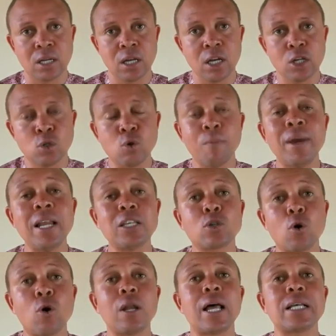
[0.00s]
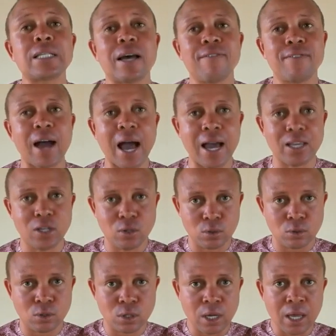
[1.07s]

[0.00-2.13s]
So many scholars have argued